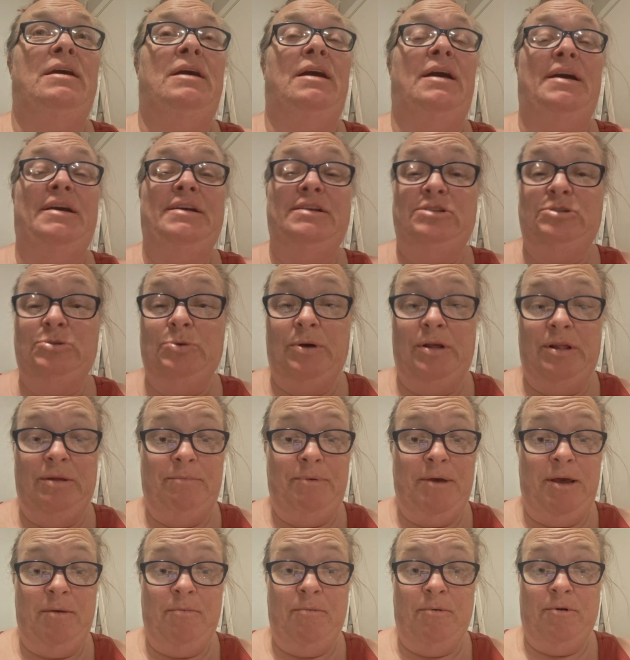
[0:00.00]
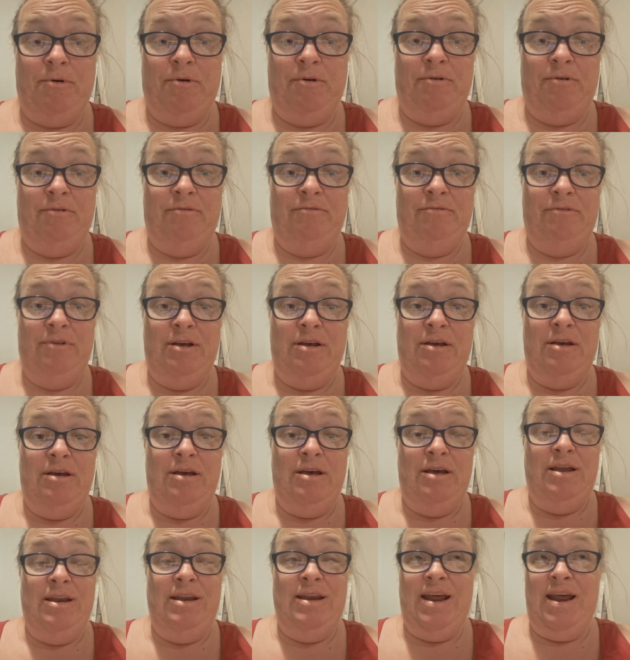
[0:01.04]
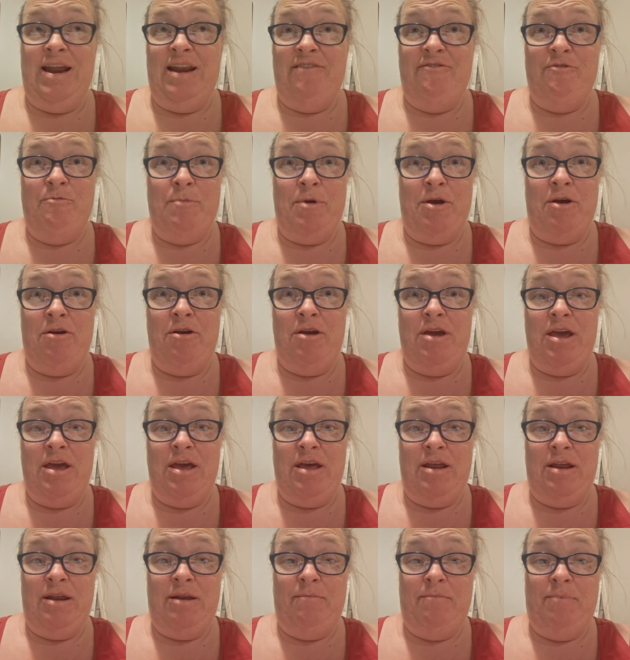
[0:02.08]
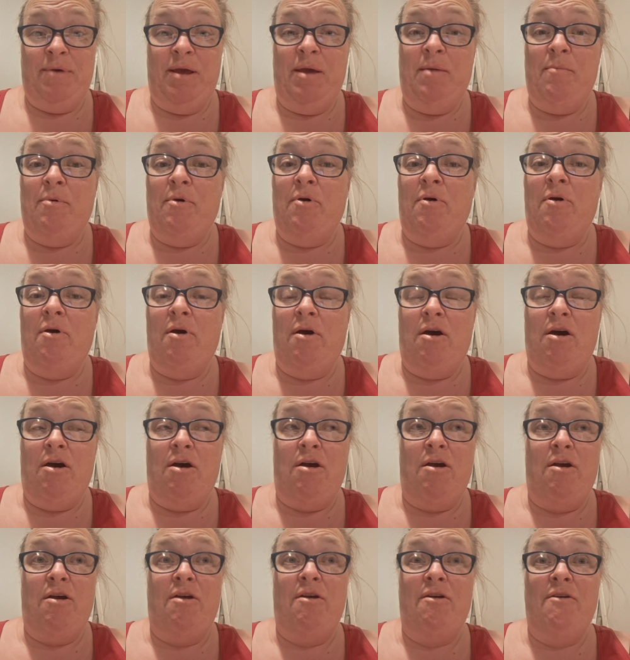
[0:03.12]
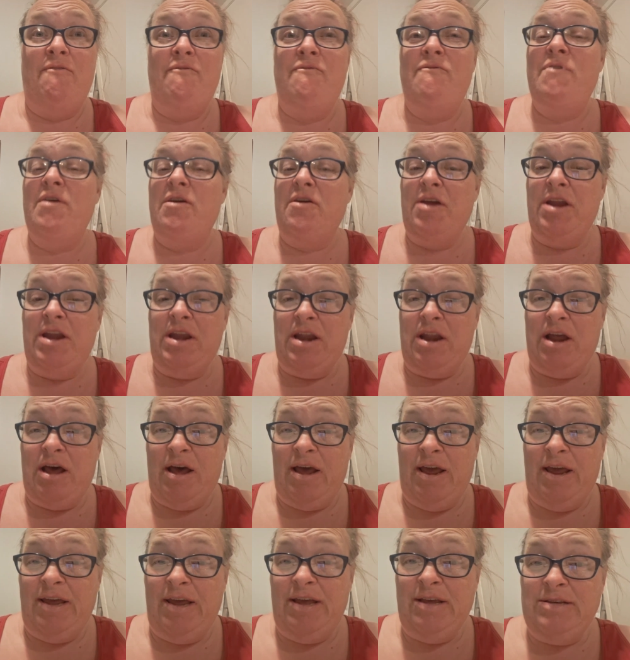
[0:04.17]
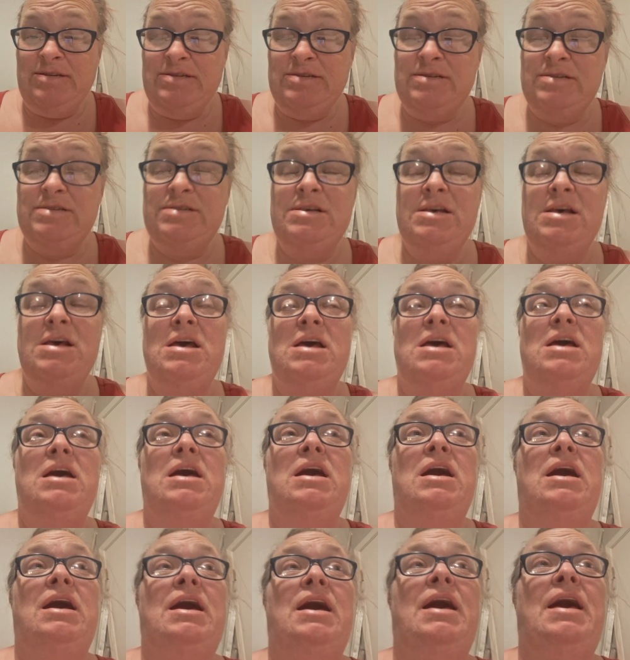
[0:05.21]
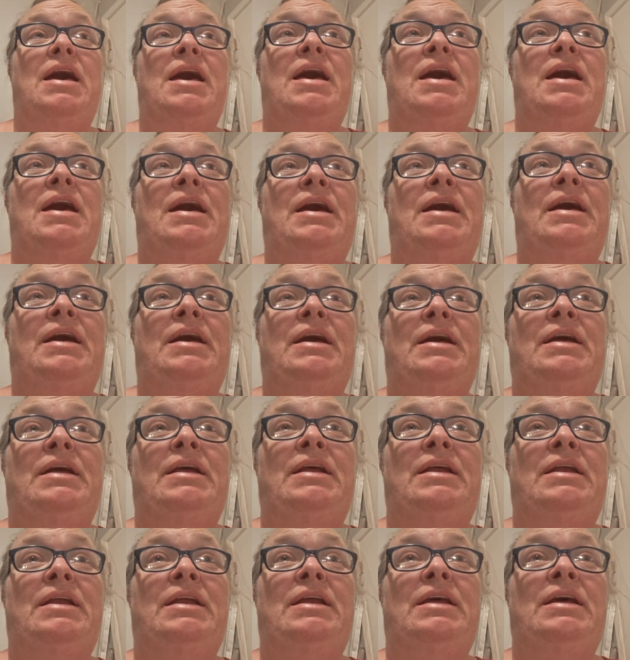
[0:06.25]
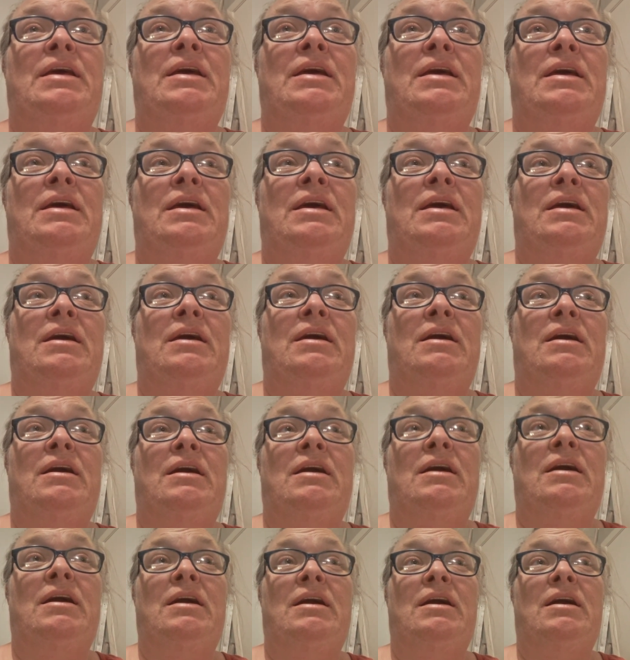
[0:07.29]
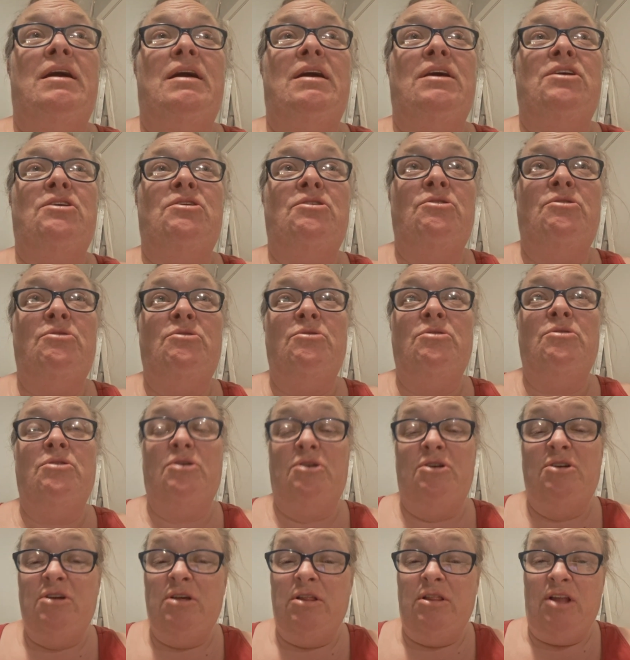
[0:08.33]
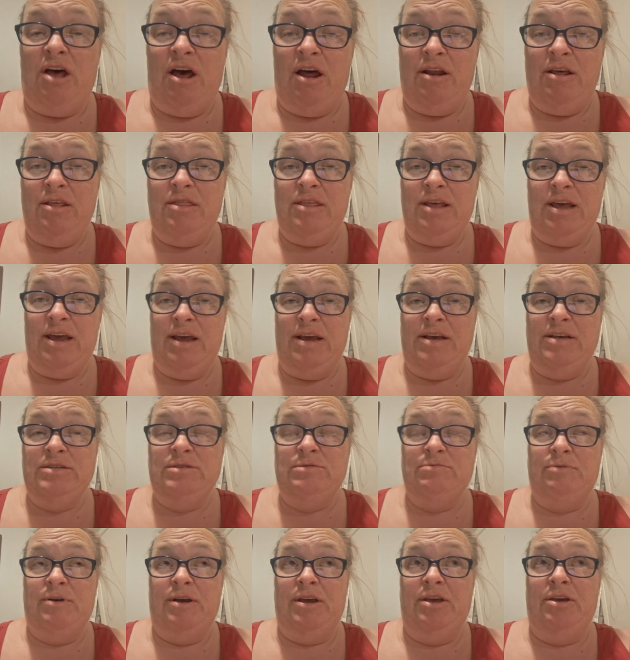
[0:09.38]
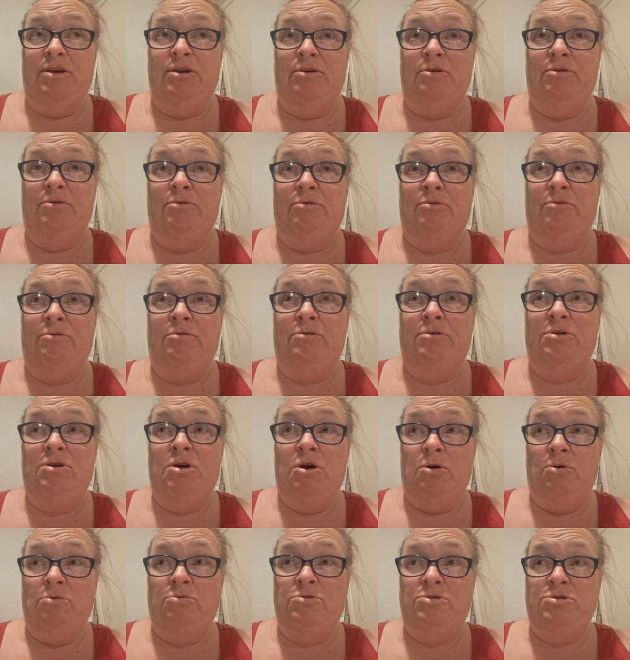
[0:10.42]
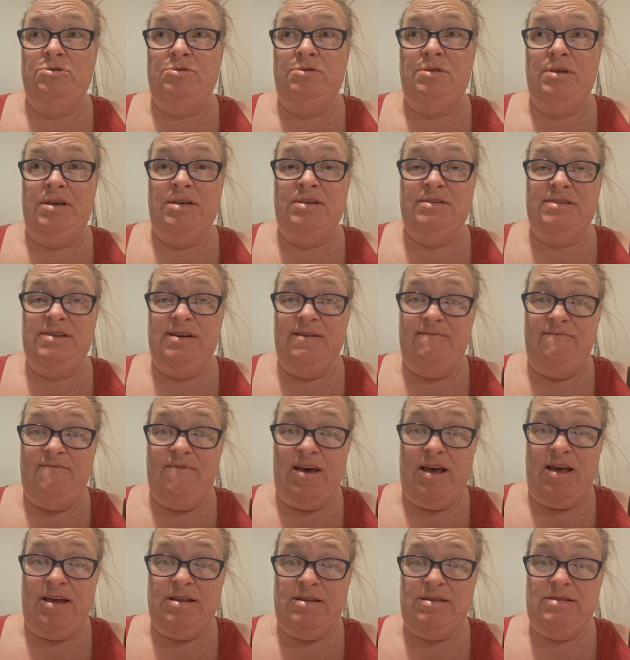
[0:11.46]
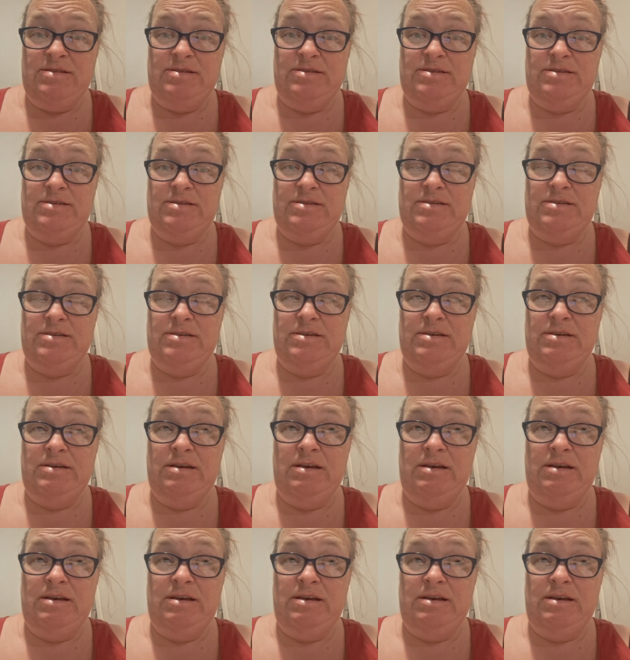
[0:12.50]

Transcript: I enjoy the people. Native American people are very nice and you learn a lot of things when you go to these events.